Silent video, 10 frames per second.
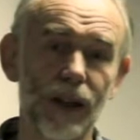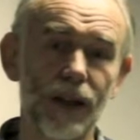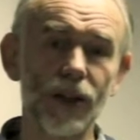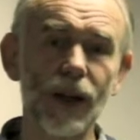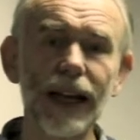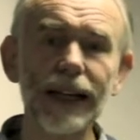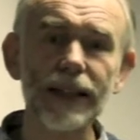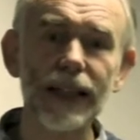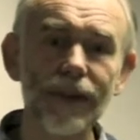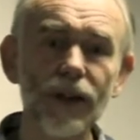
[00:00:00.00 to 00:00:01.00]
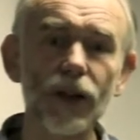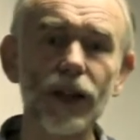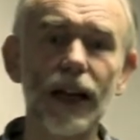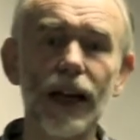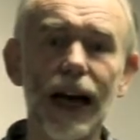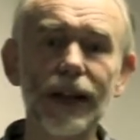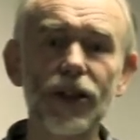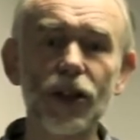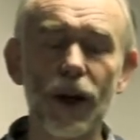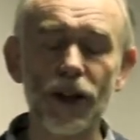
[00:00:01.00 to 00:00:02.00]
So I'd like us to have a look at
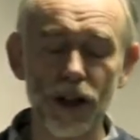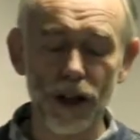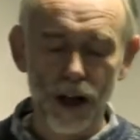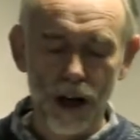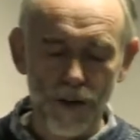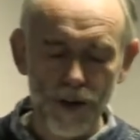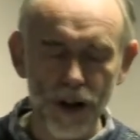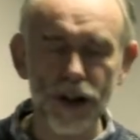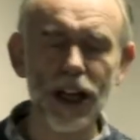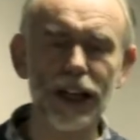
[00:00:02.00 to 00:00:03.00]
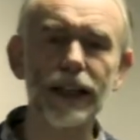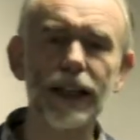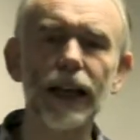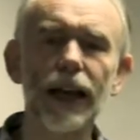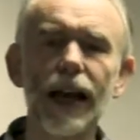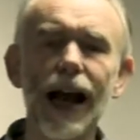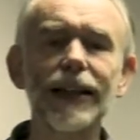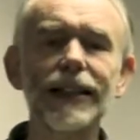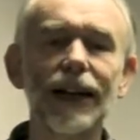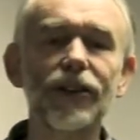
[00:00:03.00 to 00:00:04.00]
this question of Christianity
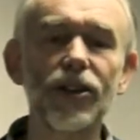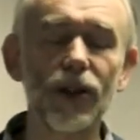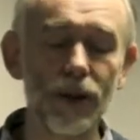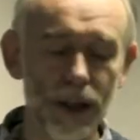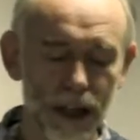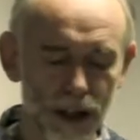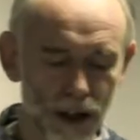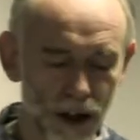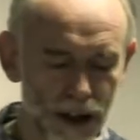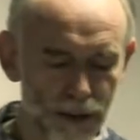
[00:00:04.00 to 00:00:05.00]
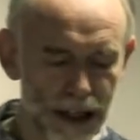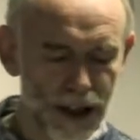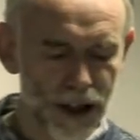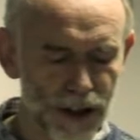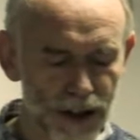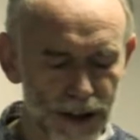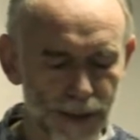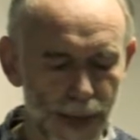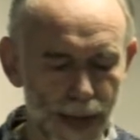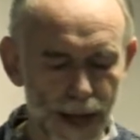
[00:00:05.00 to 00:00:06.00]
and its attitude to other religions.
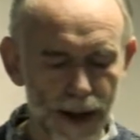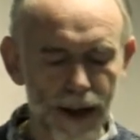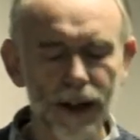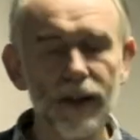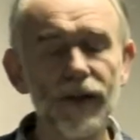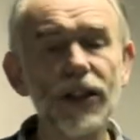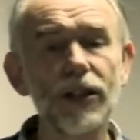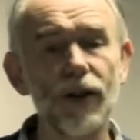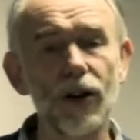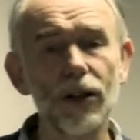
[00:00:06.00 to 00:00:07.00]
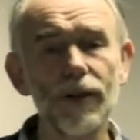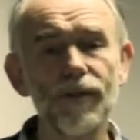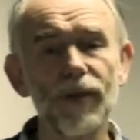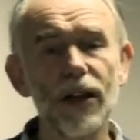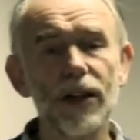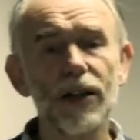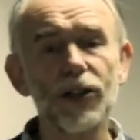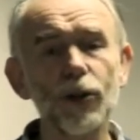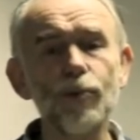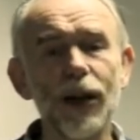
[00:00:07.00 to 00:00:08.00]
First of all,
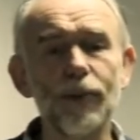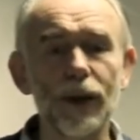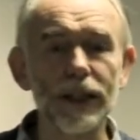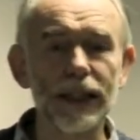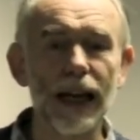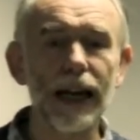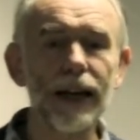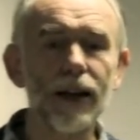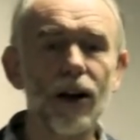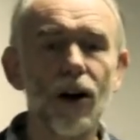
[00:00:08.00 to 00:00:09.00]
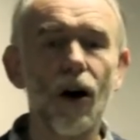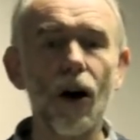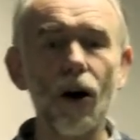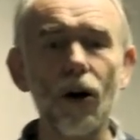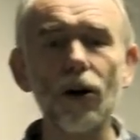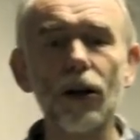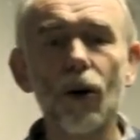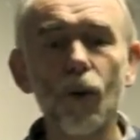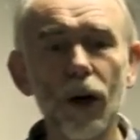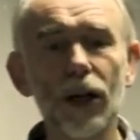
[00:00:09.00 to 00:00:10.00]
some people say
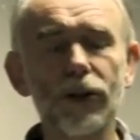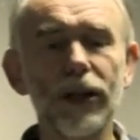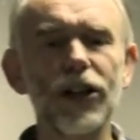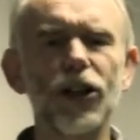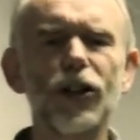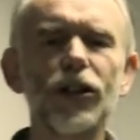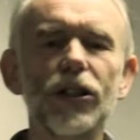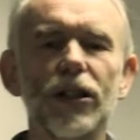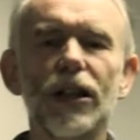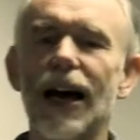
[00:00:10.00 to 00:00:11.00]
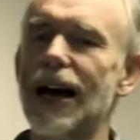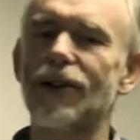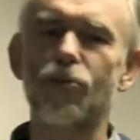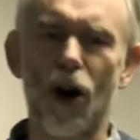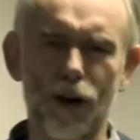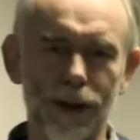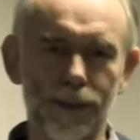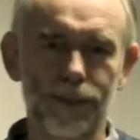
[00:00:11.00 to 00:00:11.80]
all world religions are wrong.